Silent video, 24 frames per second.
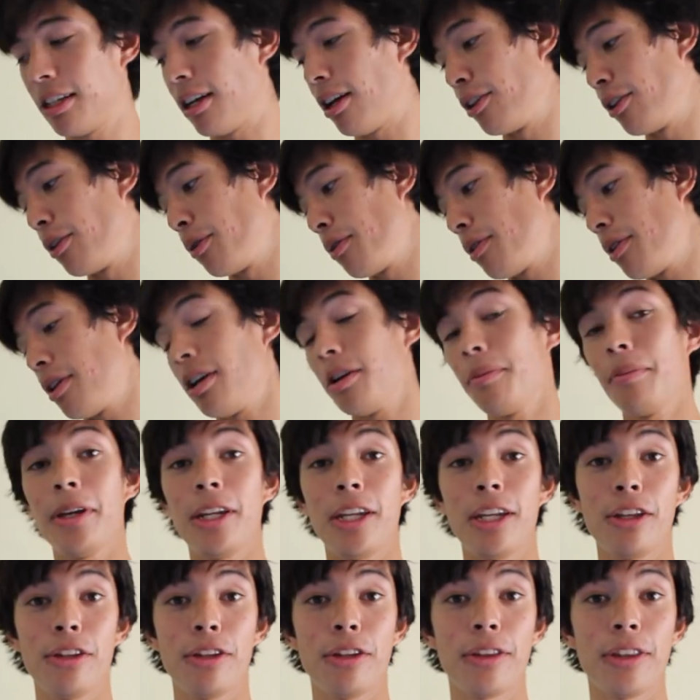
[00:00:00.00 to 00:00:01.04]
although there are
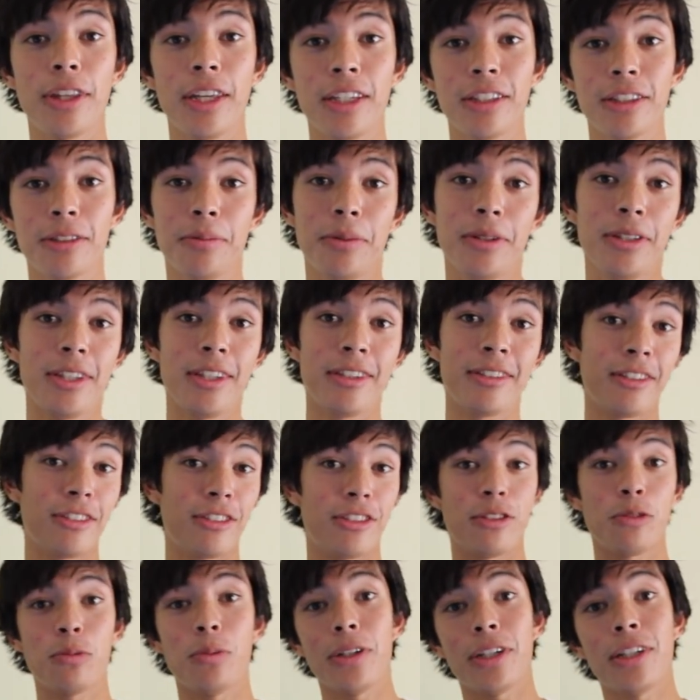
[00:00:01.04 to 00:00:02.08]
many other things, but this is
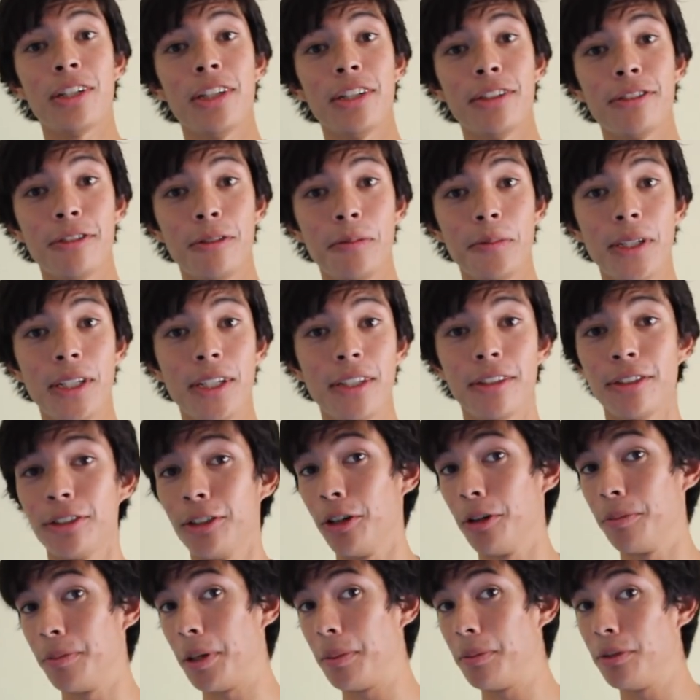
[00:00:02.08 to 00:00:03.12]
just what clicked for me,
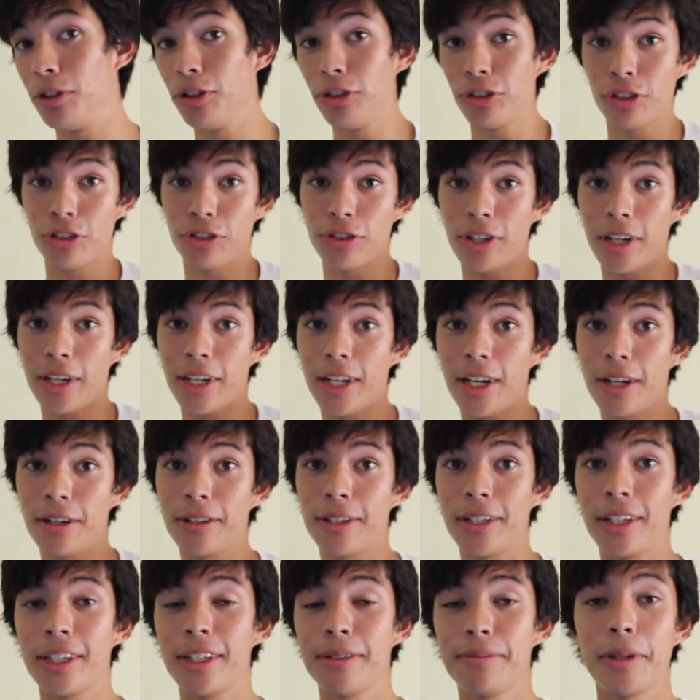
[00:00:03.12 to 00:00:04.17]
so maybe you should try it
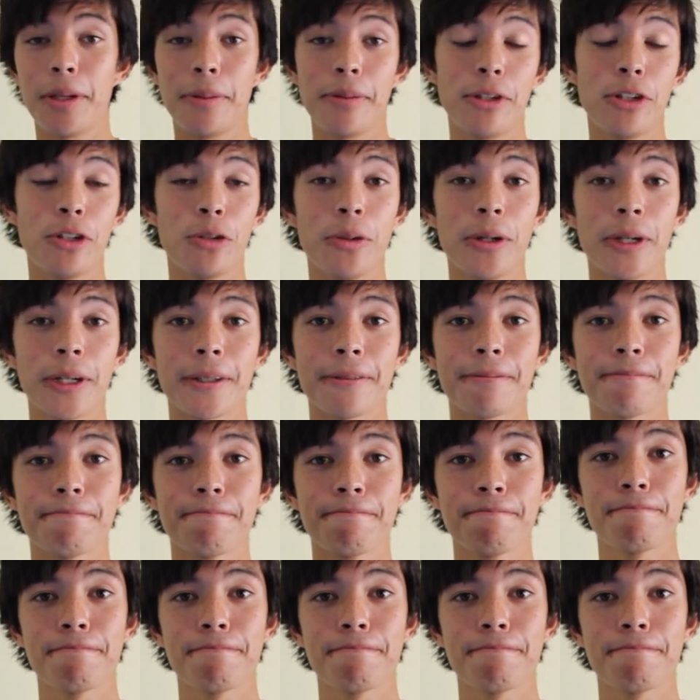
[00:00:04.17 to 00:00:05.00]
out and maybe it'll work.